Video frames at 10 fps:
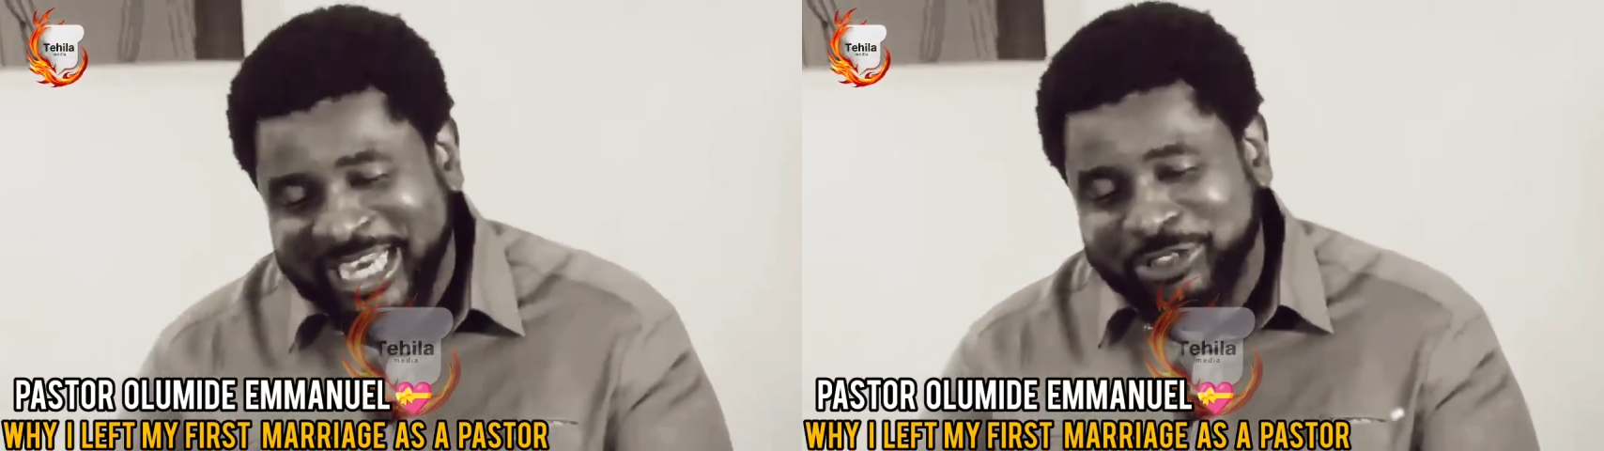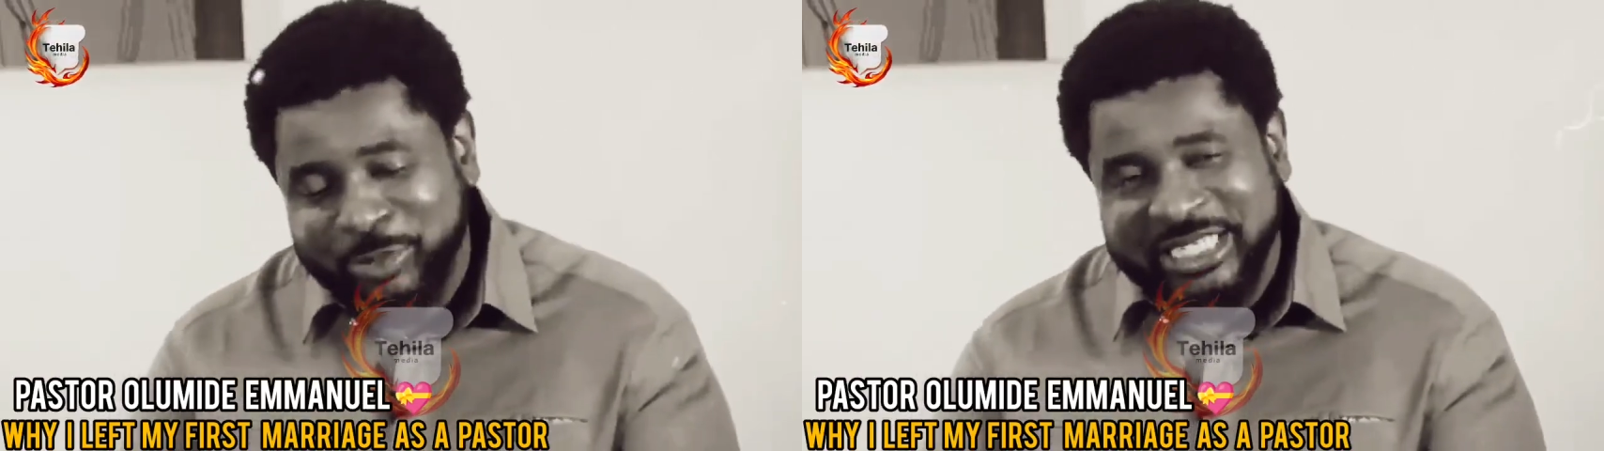
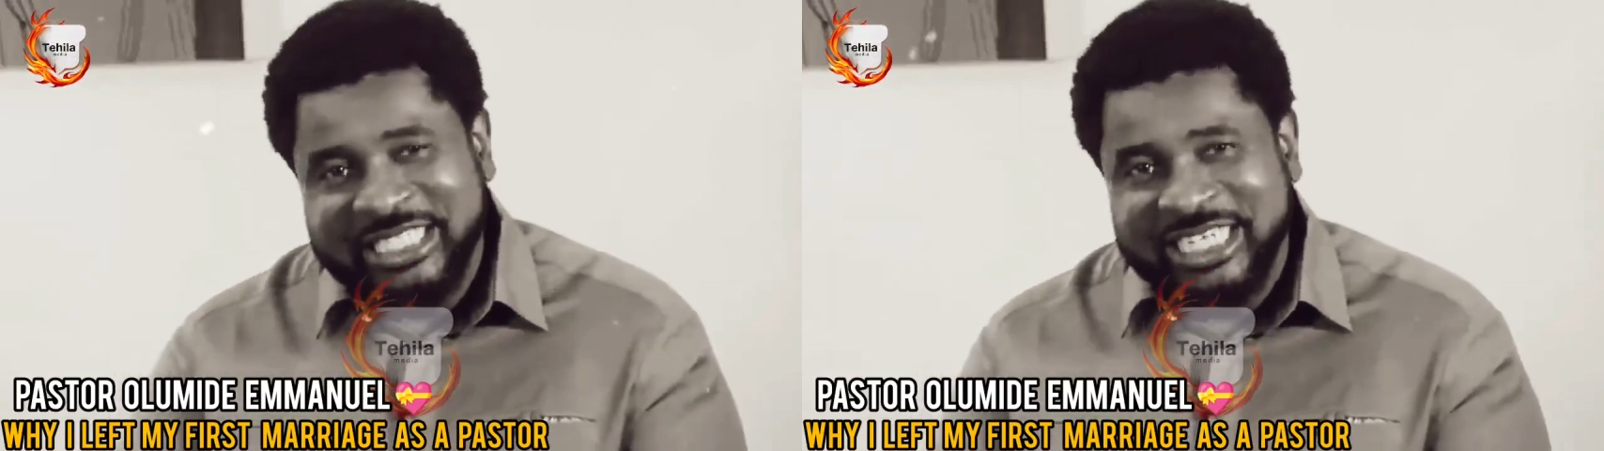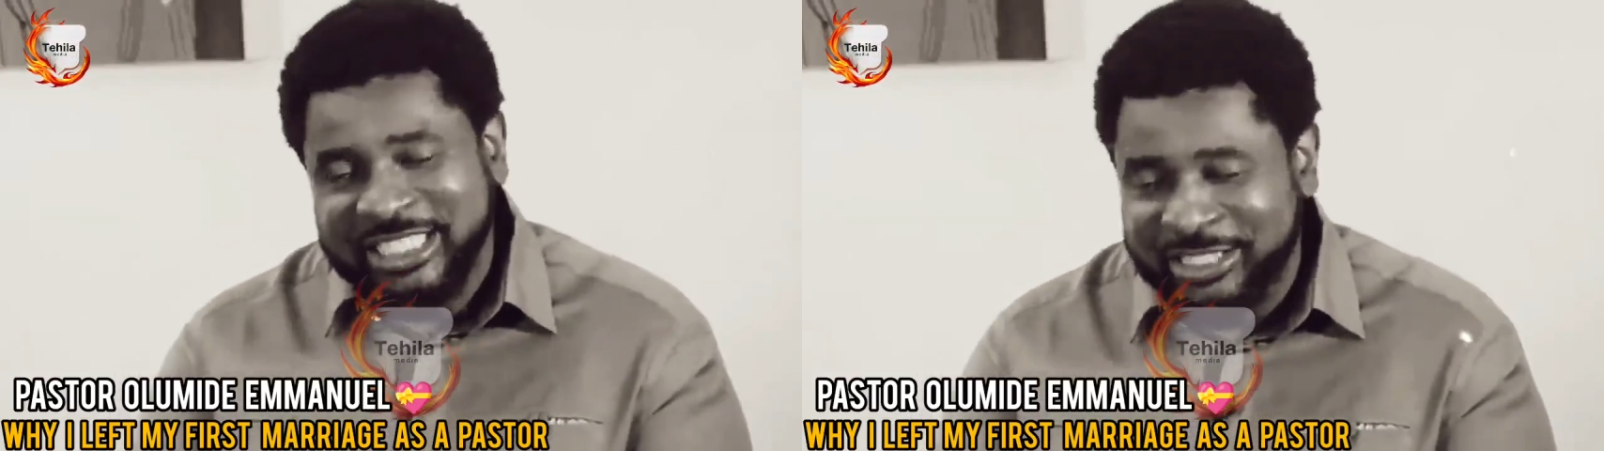There are so many
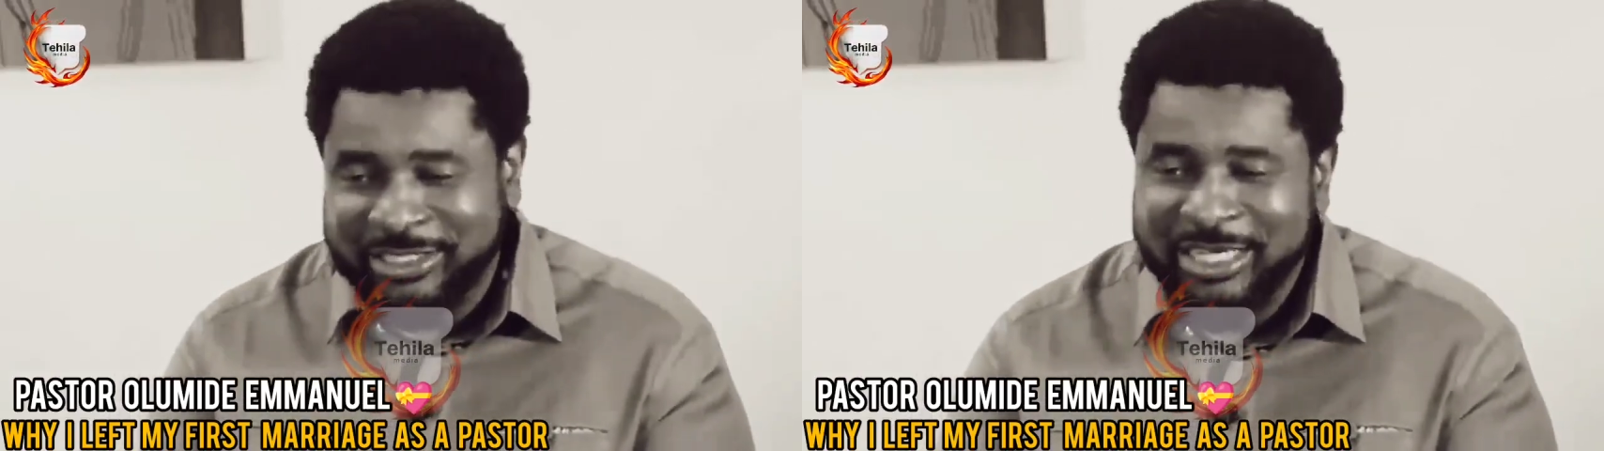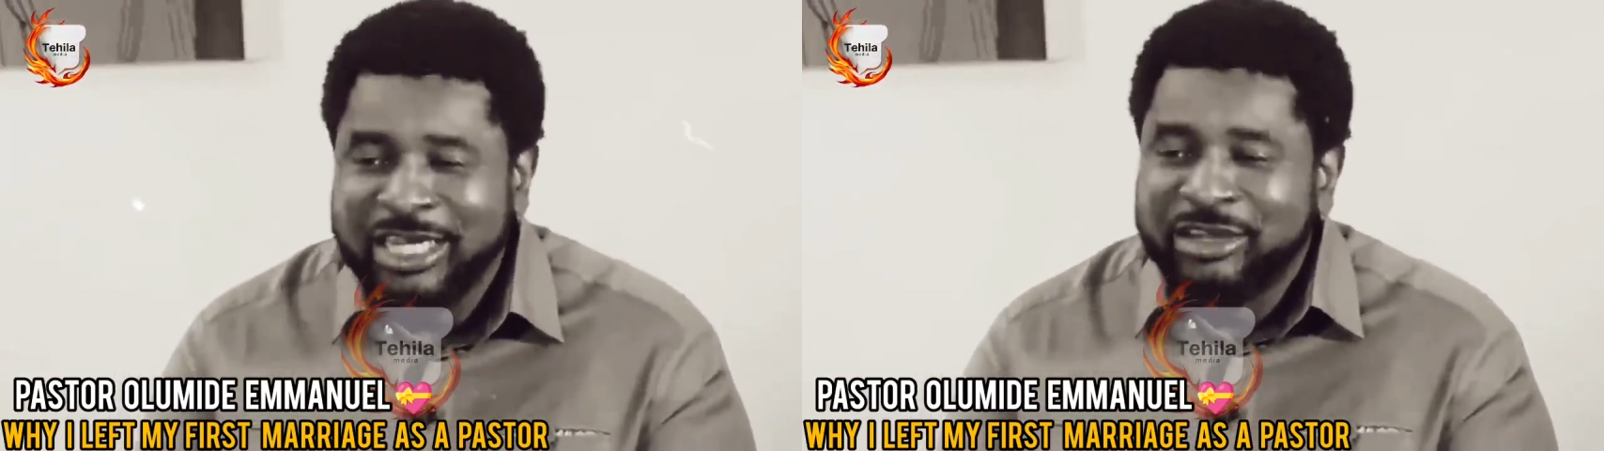
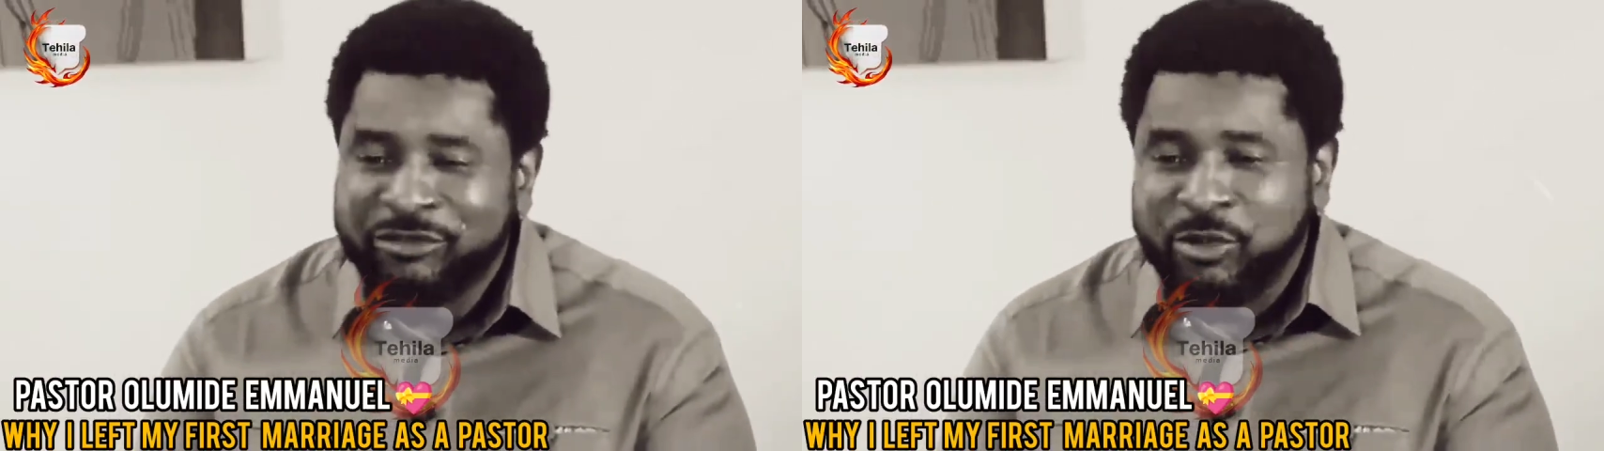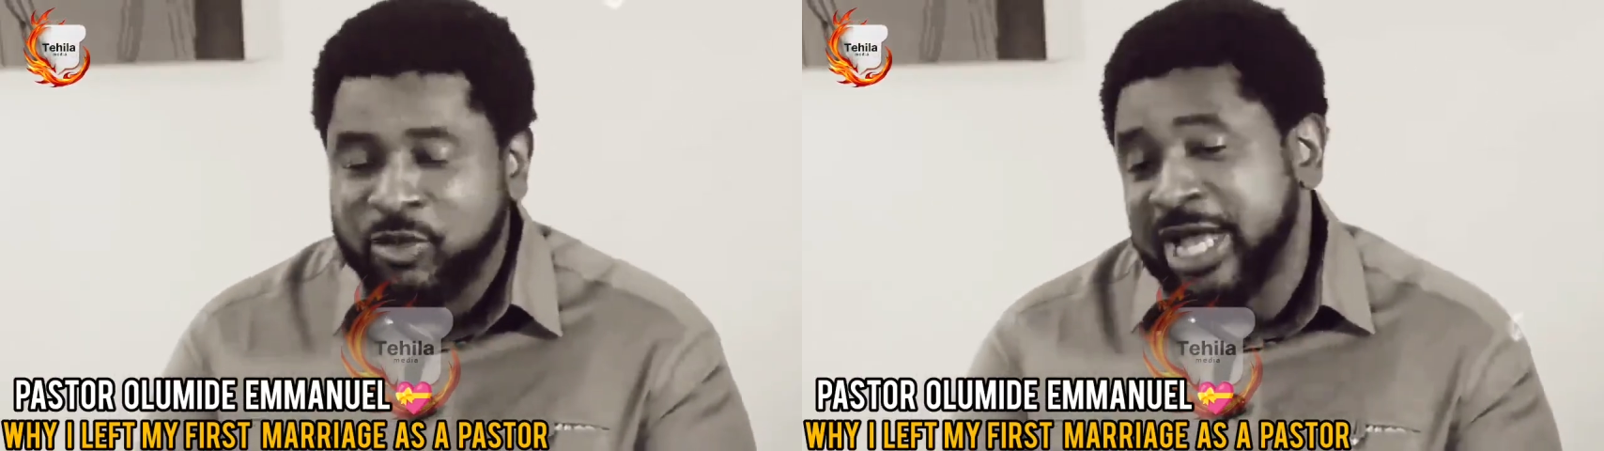stages
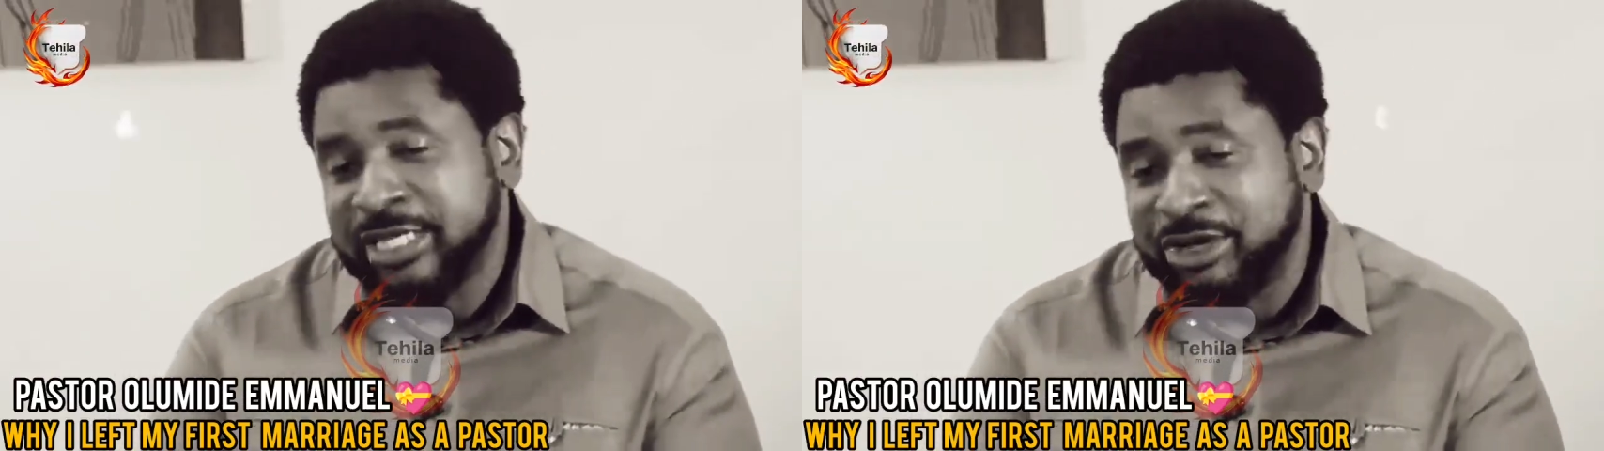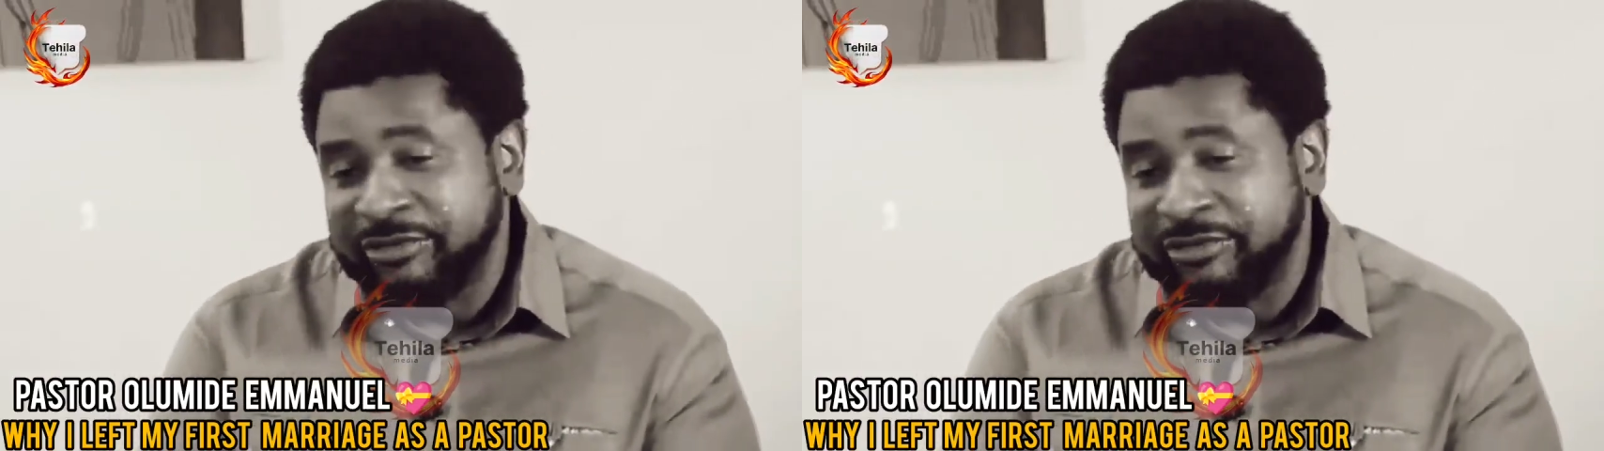from where you